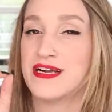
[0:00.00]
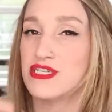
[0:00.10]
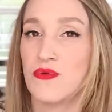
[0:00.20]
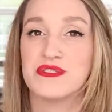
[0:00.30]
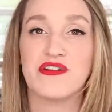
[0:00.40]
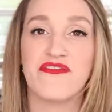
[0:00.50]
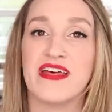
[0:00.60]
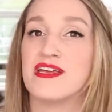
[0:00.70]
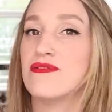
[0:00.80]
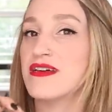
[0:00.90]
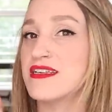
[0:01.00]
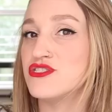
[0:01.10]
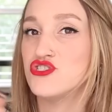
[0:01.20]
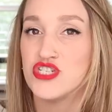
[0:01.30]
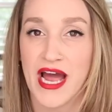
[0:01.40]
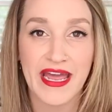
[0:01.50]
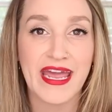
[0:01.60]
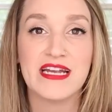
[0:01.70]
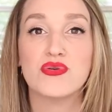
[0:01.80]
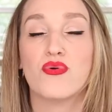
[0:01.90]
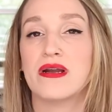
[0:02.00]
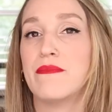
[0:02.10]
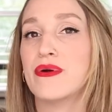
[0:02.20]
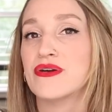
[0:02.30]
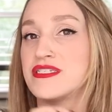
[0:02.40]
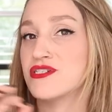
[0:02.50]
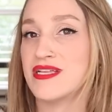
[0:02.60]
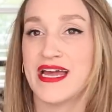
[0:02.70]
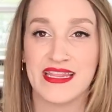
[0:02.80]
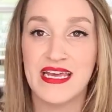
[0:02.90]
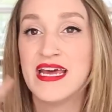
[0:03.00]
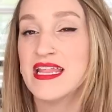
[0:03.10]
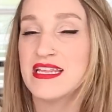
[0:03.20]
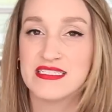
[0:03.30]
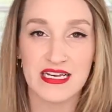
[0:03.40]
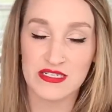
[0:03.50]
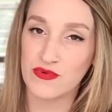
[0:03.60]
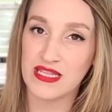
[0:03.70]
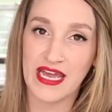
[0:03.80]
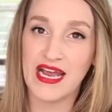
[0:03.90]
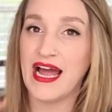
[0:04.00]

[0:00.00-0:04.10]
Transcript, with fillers: I don't want you to feel like you look at these gigantor numbers and you're like, this doesn't relate.